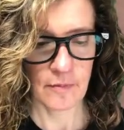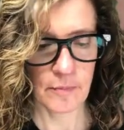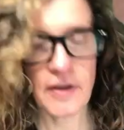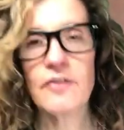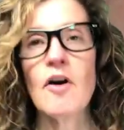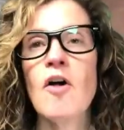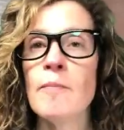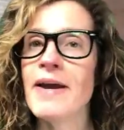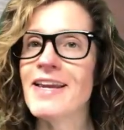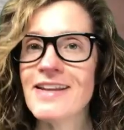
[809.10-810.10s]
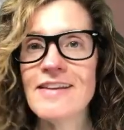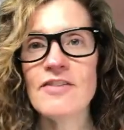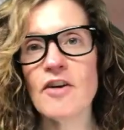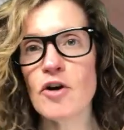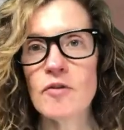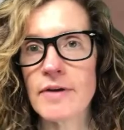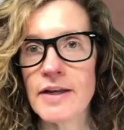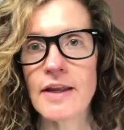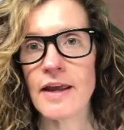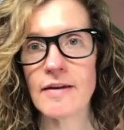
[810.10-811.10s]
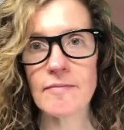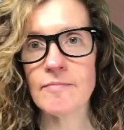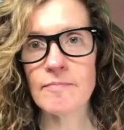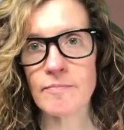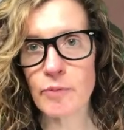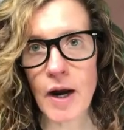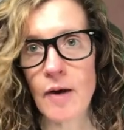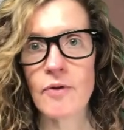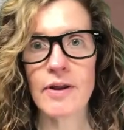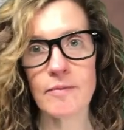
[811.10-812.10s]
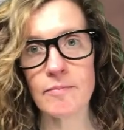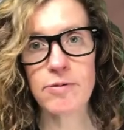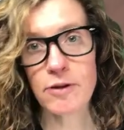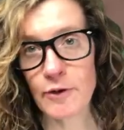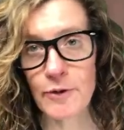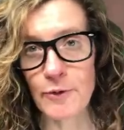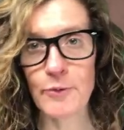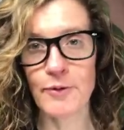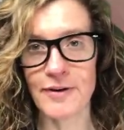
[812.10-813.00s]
because all my indies are green and brown and blue.